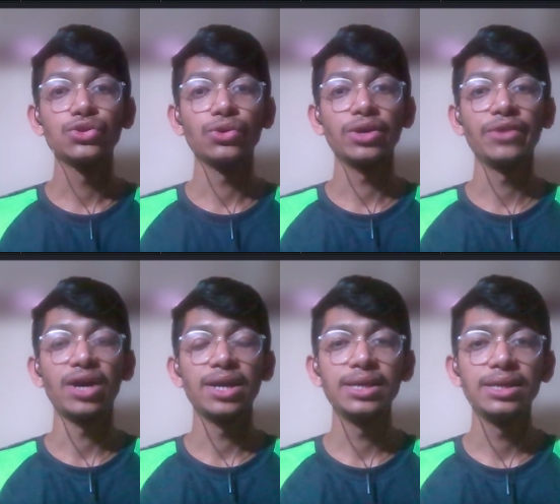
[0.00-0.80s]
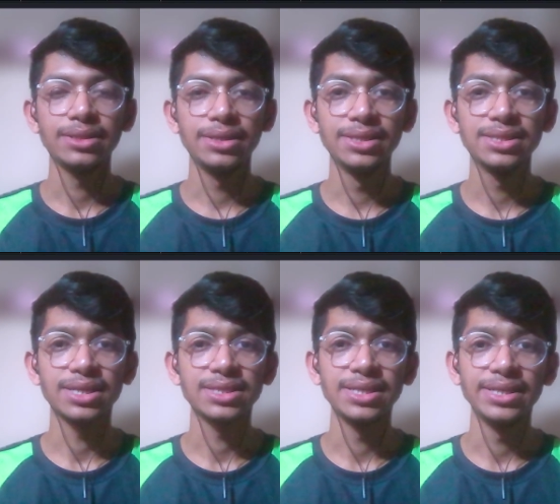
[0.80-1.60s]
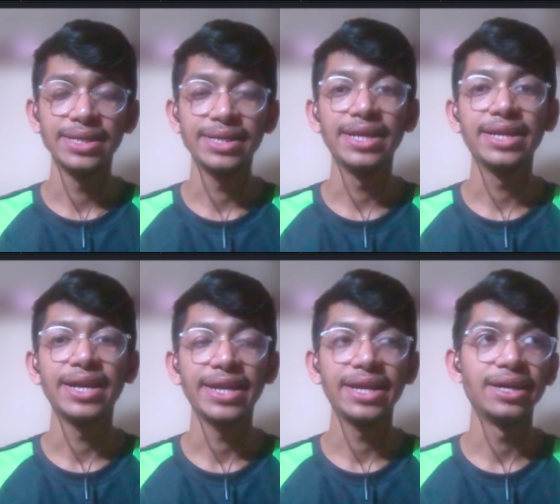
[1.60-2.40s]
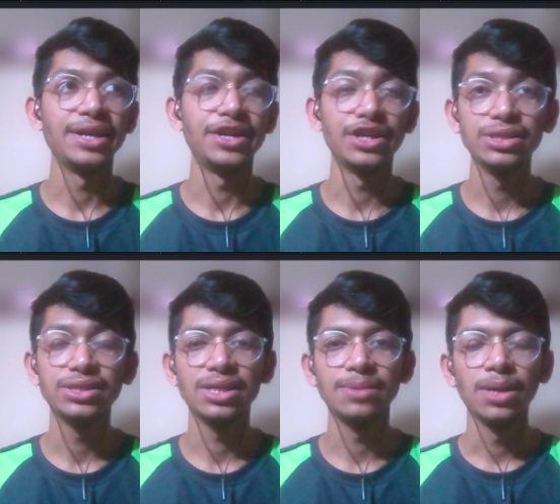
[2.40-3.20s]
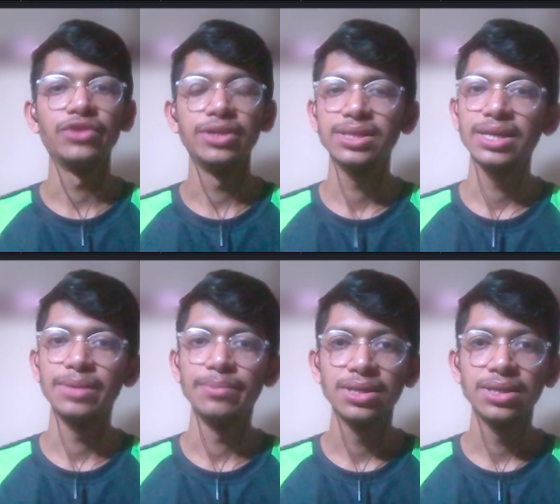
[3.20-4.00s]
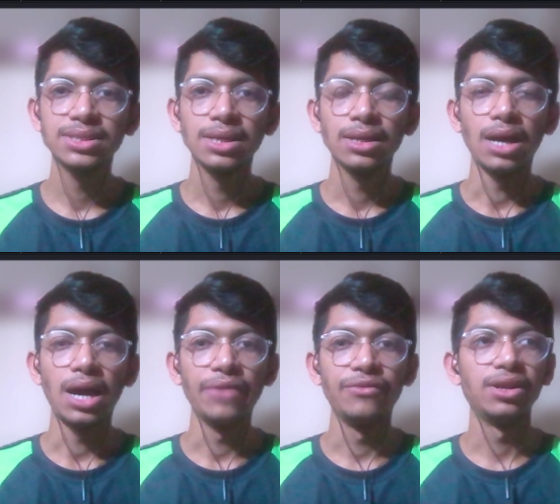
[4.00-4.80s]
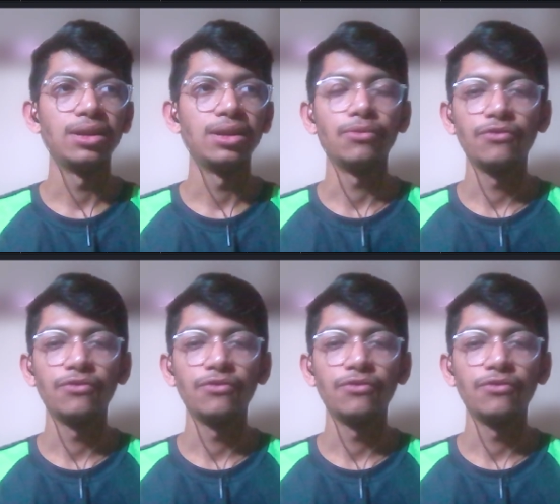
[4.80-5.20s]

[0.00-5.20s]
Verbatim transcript: So if I didn't succeed in getting an internship within three months, I will